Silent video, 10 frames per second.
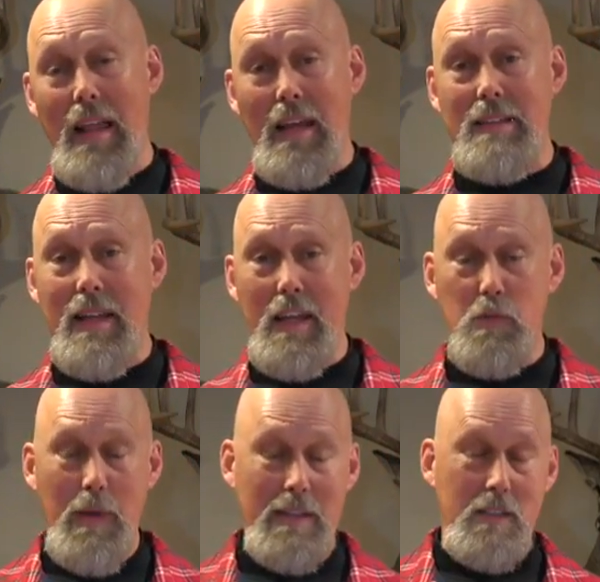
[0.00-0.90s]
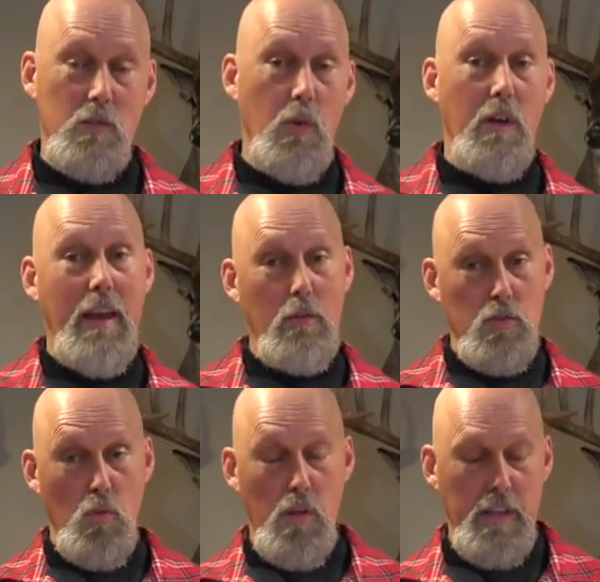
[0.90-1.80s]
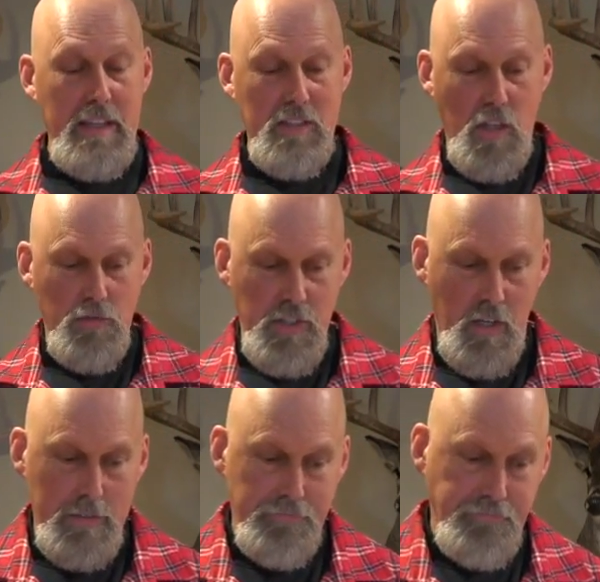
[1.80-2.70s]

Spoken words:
I like that aspect as well. That was one of the heat zones on it.